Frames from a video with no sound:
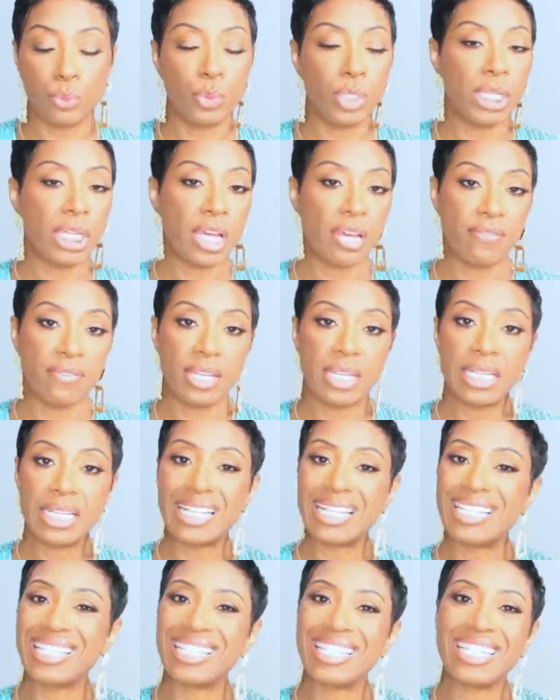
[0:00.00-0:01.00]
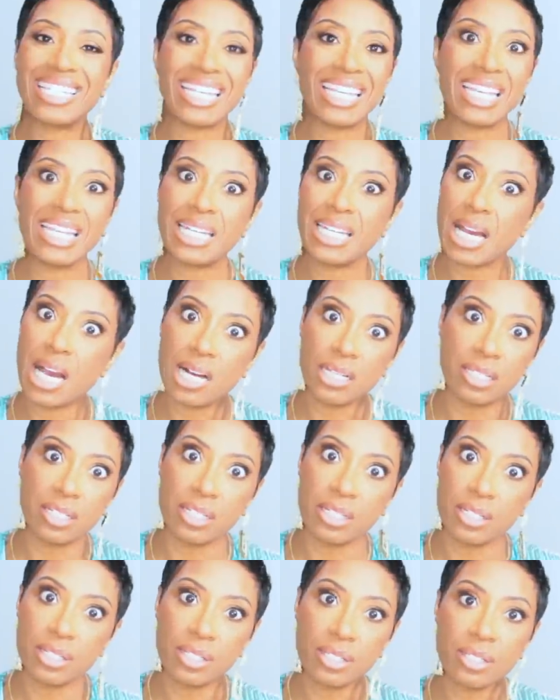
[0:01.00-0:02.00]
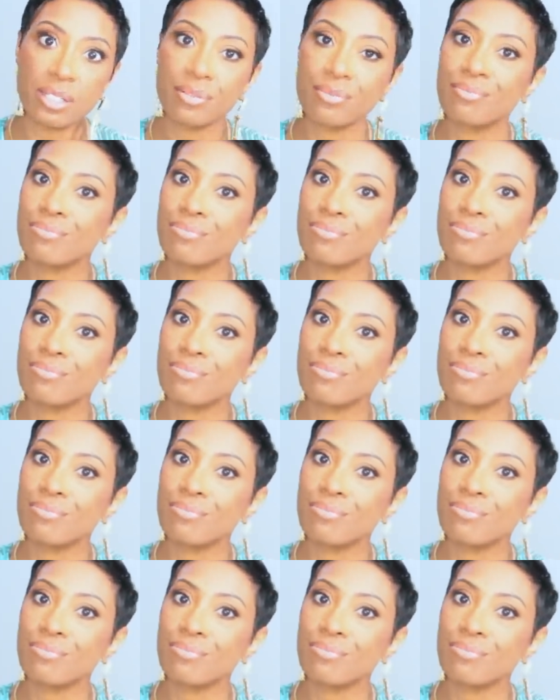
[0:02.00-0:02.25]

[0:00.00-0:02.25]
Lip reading: We love it. It's $10.